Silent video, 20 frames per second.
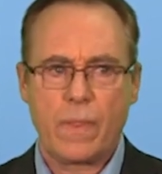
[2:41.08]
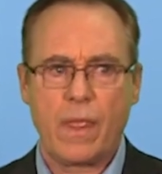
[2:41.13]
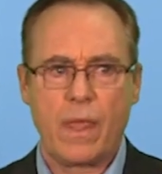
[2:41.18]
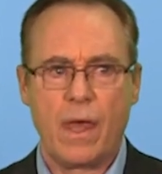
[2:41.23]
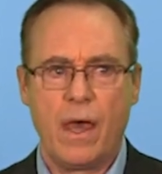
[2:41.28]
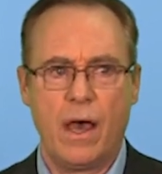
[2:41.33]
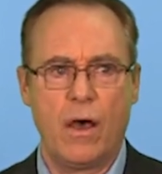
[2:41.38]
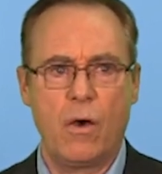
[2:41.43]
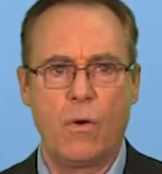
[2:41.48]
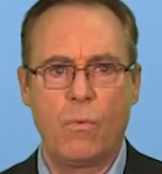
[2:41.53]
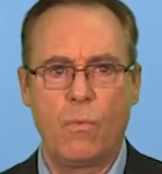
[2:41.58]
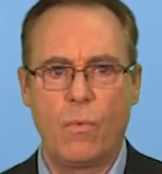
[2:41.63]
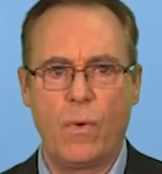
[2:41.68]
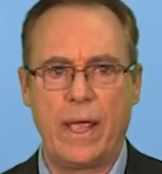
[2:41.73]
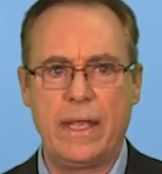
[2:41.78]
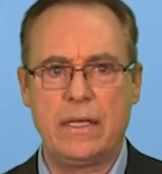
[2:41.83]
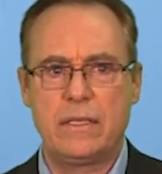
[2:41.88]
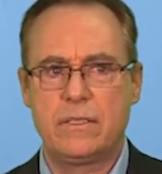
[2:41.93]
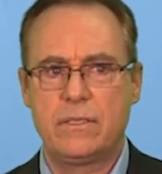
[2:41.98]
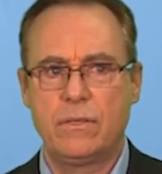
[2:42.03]

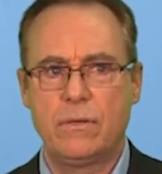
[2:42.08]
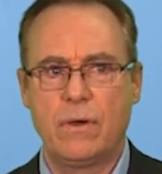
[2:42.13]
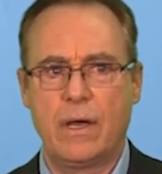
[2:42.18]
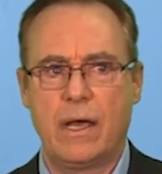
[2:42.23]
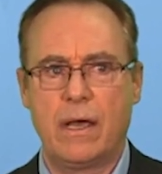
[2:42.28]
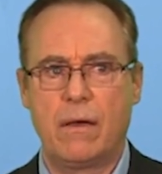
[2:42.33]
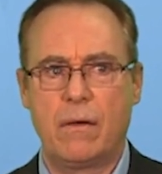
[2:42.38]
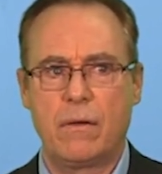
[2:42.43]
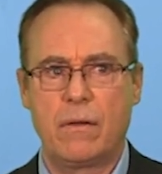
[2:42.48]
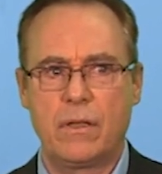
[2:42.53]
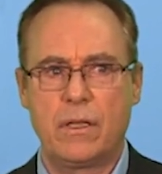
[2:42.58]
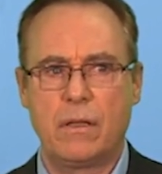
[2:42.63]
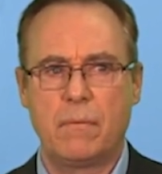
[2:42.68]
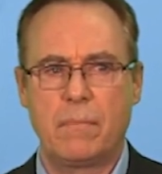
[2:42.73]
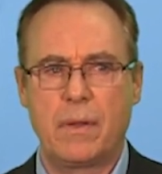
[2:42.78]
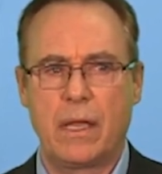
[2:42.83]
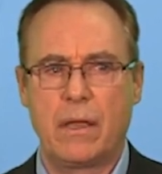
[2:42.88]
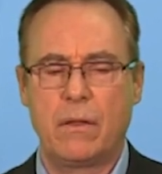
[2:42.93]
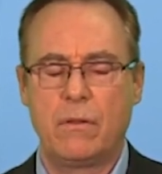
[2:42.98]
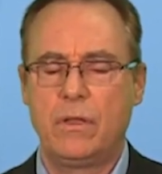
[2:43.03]
Wait to
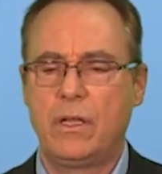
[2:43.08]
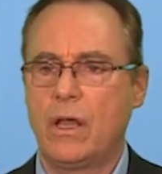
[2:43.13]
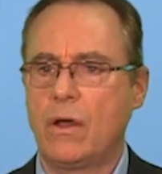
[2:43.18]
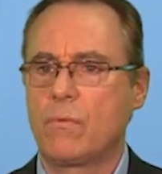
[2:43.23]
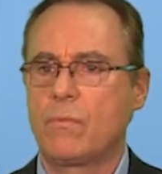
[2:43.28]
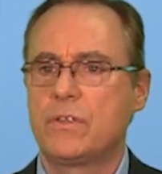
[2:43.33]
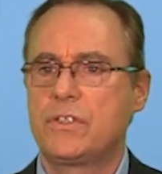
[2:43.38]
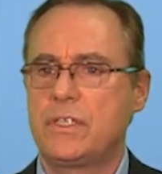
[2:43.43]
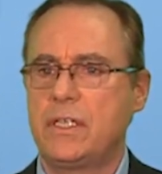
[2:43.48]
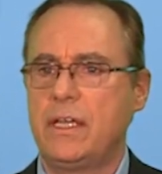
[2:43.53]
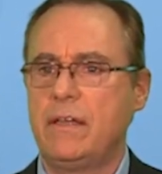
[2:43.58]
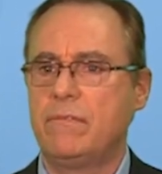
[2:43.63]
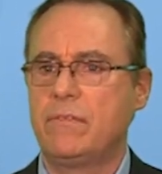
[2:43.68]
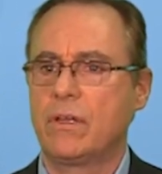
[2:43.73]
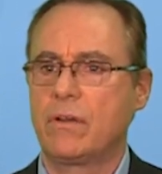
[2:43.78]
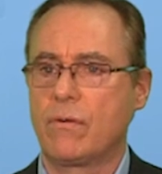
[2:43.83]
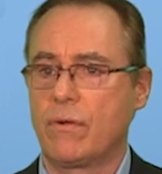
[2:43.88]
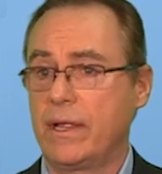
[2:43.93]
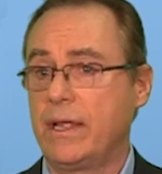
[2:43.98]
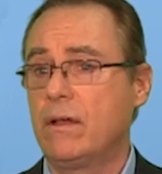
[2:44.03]
receive
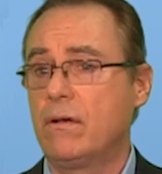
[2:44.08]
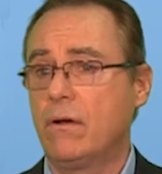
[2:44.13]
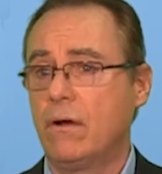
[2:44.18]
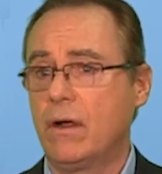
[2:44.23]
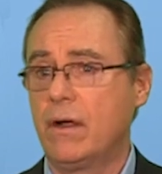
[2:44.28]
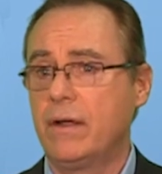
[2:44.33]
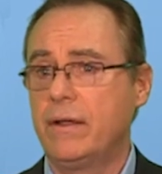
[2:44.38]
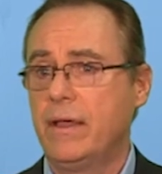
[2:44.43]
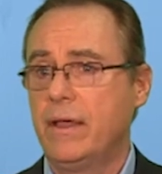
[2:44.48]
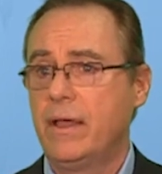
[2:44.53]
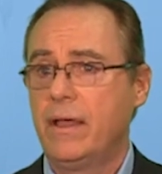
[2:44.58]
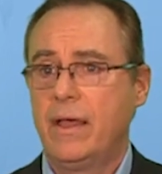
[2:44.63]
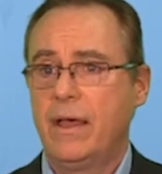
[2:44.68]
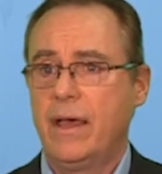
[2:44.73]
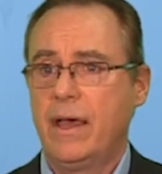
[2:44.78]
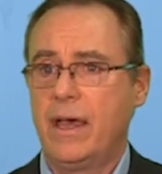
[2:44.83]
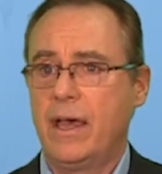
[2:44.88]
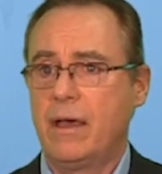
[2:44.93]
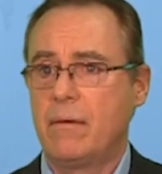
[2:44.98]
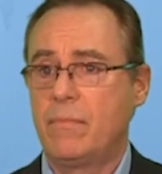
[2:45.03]
the green card
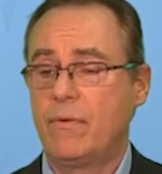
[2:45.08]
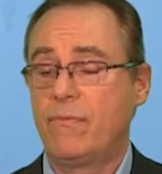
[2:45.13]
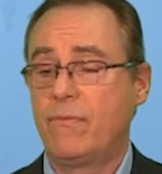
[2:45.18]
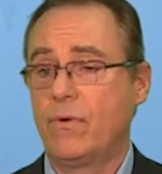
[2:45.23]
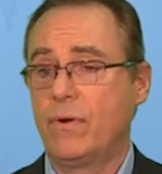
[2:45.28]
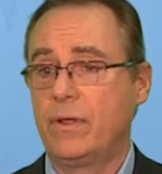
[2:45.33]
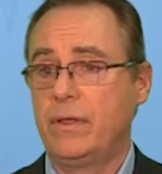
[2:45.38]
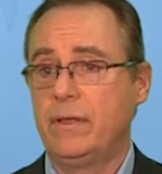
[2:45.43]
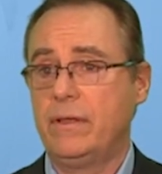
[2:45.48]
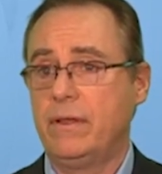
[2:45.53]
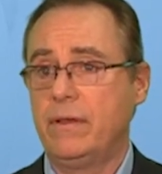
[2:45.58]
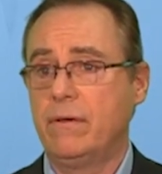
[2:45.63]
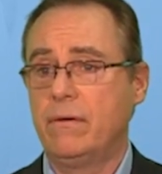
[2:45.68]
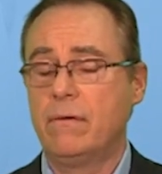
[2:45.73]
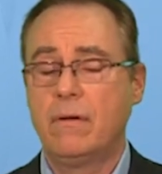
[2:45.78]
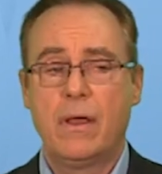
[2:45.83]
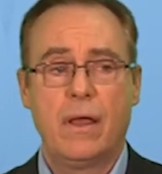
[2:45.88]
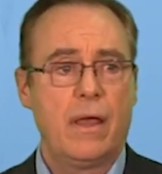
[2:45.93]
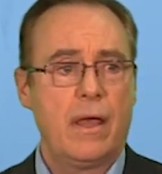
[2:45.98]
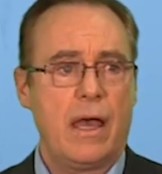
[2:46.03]
before you do.